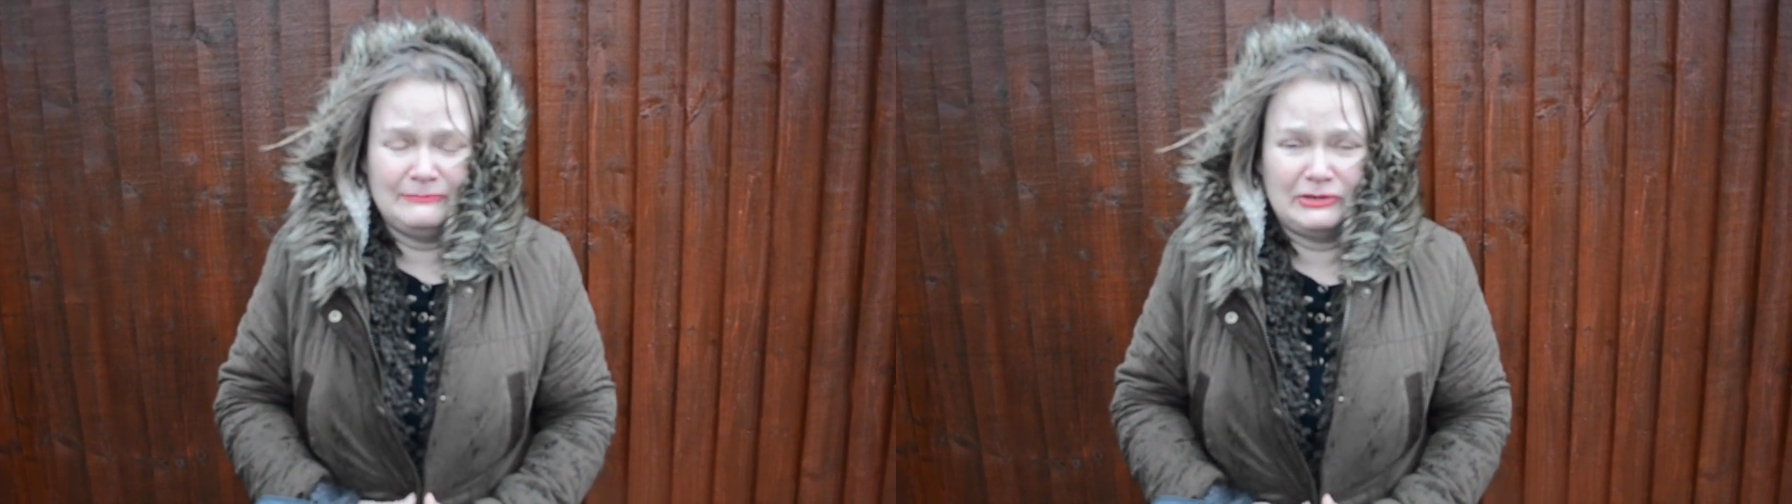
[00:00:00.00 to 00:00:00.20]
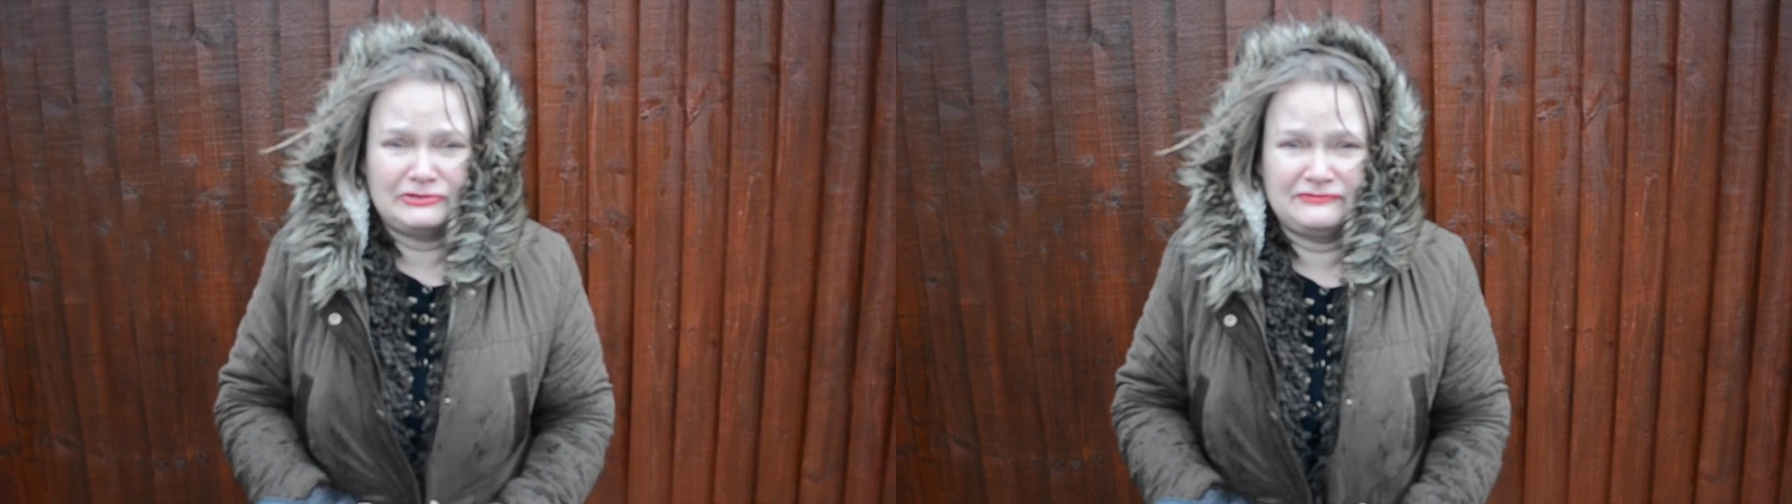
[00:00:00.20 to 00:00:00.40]

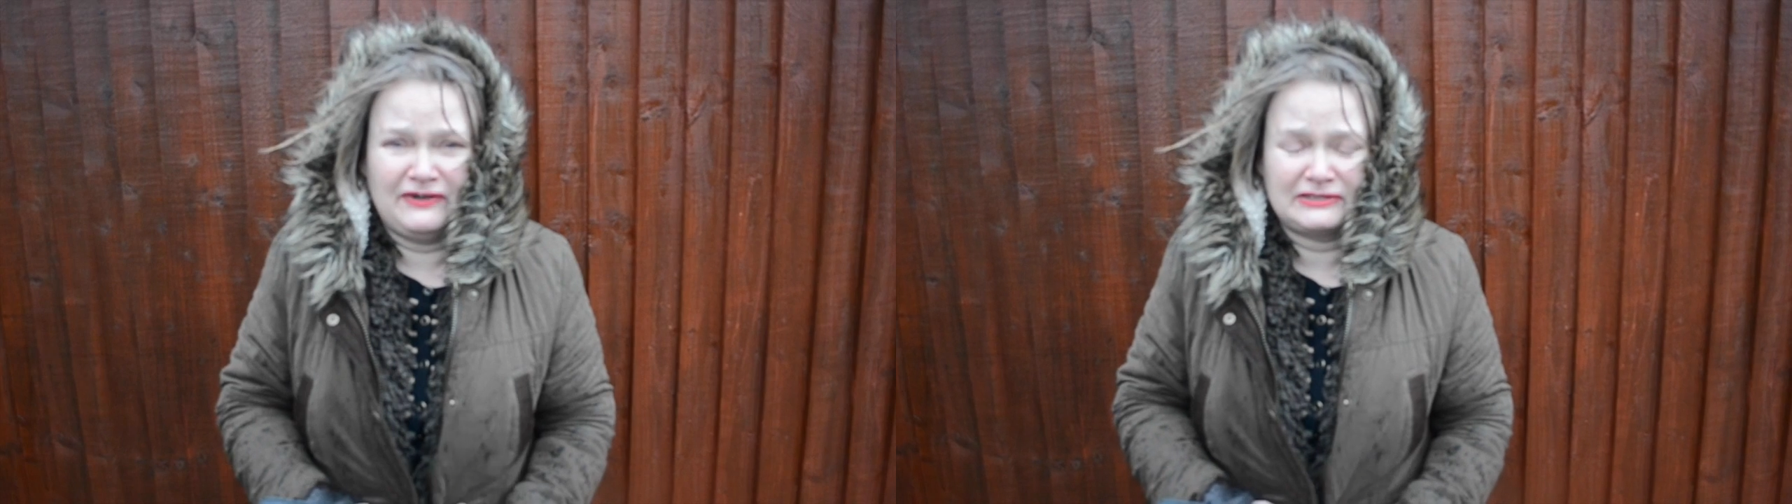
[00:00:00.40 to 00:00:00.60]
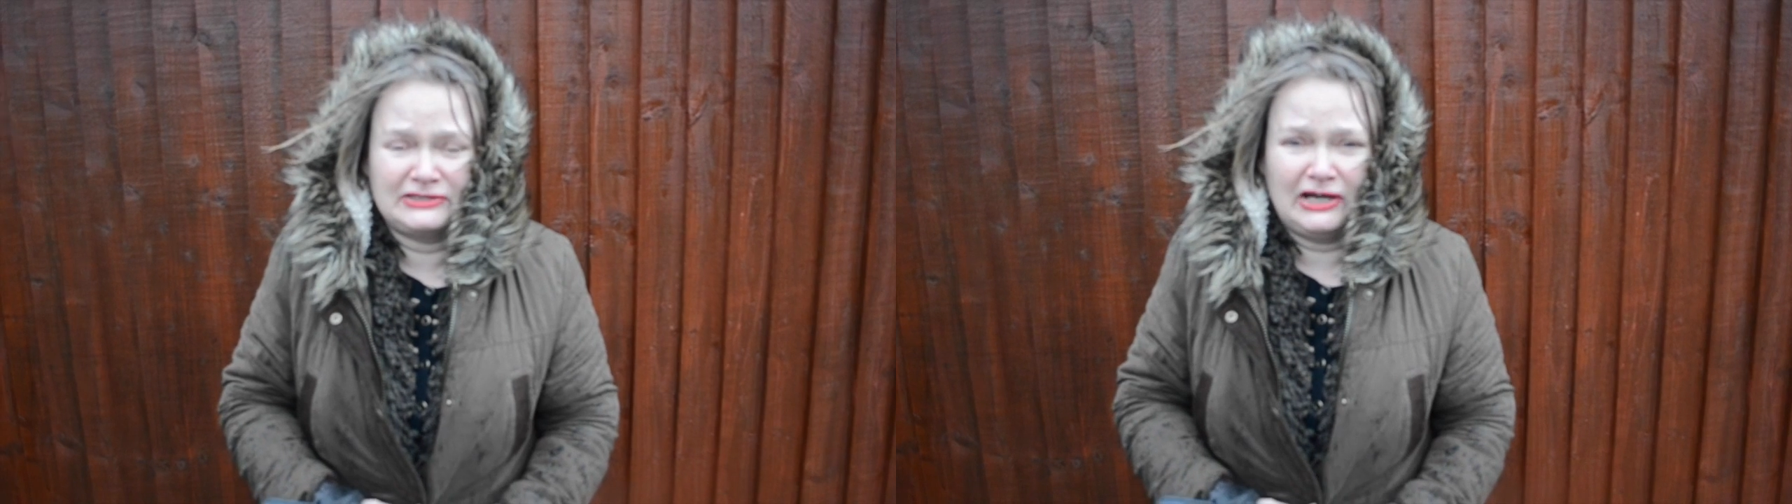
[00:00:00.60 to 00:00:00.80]
but
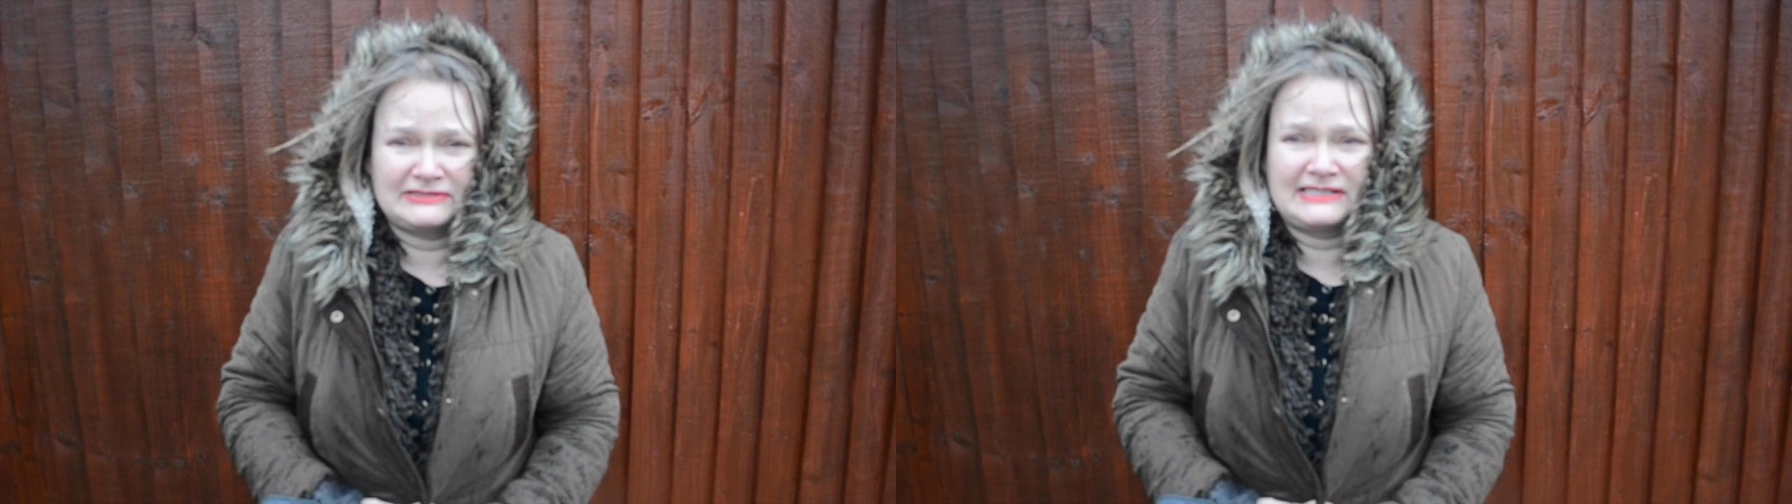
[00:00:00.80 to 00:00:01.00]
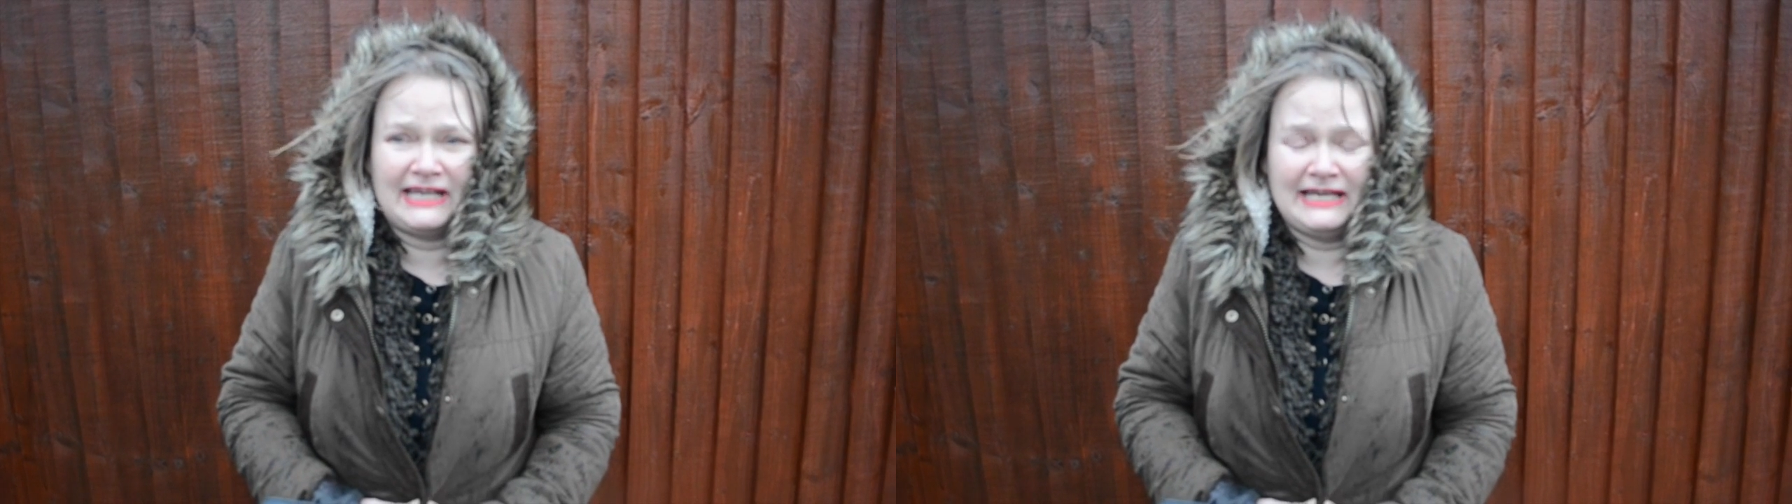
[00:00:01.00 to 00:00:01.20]
for
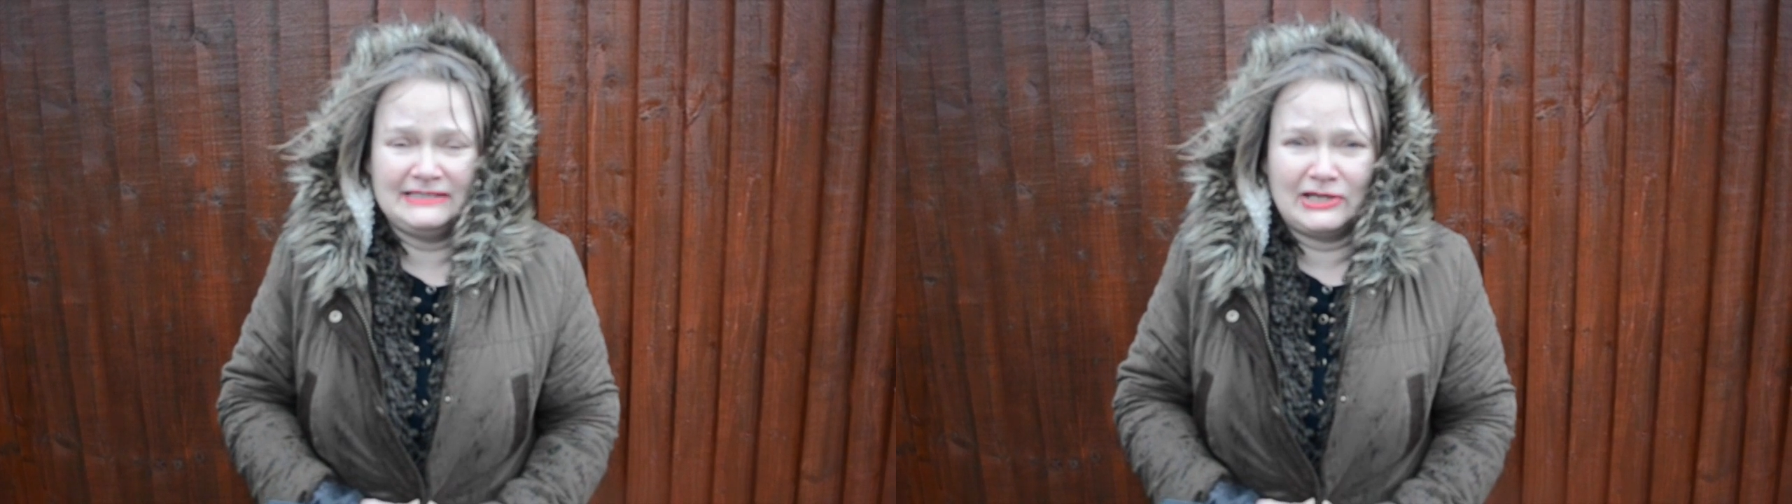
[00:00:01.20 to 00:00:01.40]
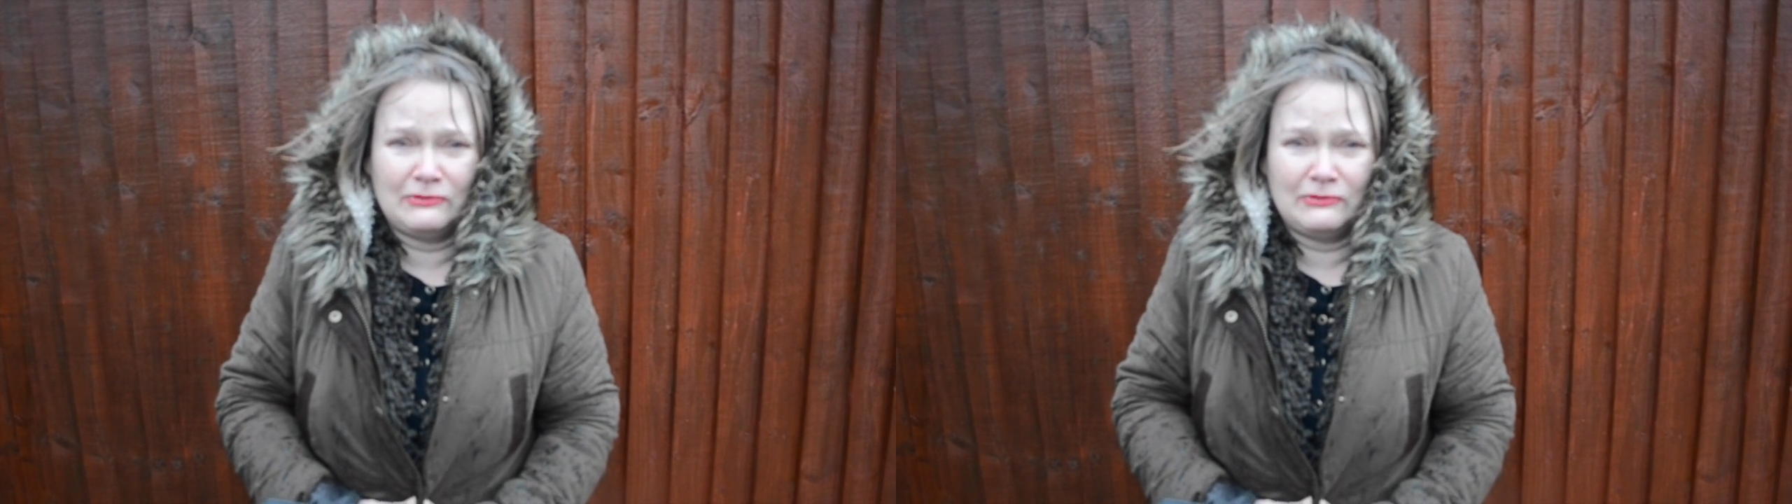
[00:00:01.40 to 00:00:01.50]
God's sake,